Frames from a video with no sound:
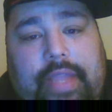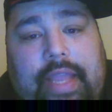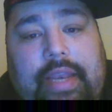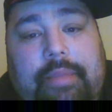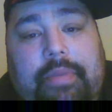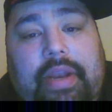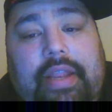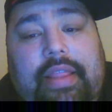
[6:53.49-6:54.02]

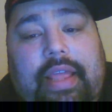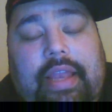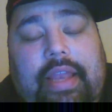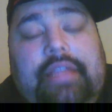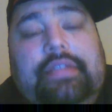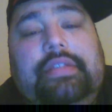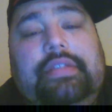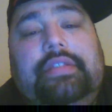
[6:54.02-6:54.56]
Anybody
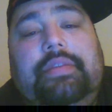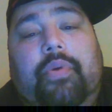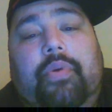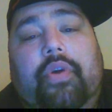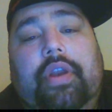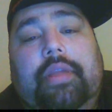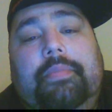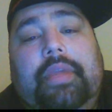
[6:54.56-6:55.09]
that isn't
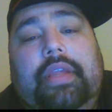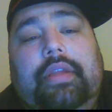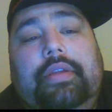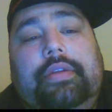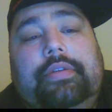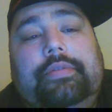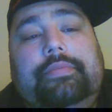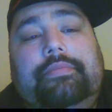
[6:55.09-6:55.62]
supporting me,
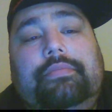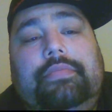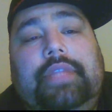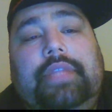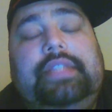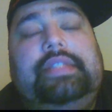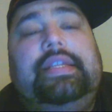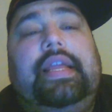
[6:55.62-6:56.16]

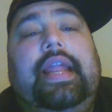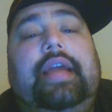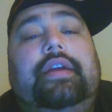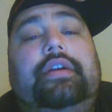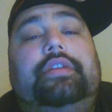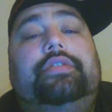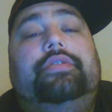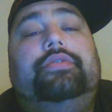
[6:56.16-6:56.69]
that said I
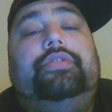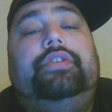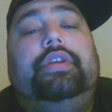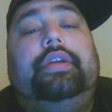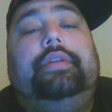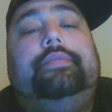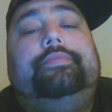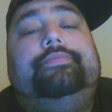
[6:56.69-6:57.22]
couldn't do
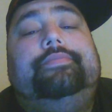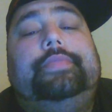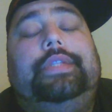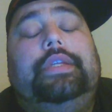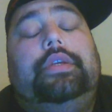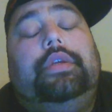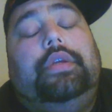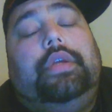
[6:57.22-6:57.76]
shit,
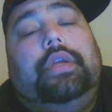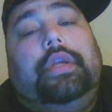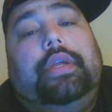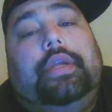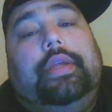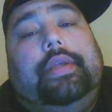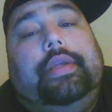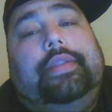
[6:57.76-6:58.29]

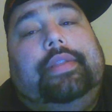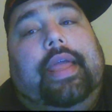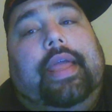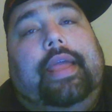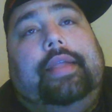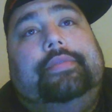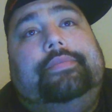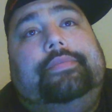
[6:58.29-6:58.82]

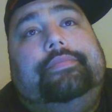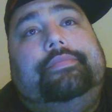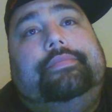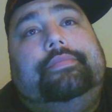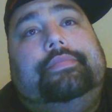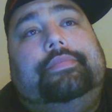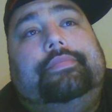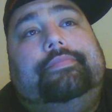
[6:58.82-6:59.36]
that
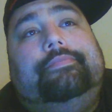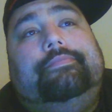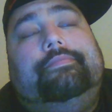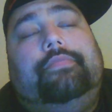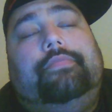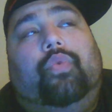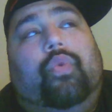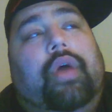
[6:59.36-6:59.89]

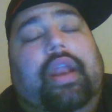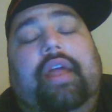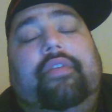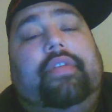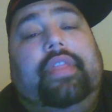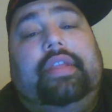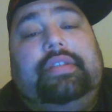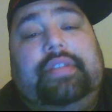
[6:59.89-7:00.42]

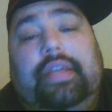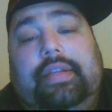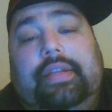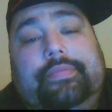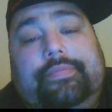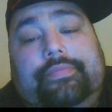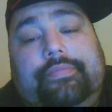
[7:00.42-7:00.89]
whatever they said,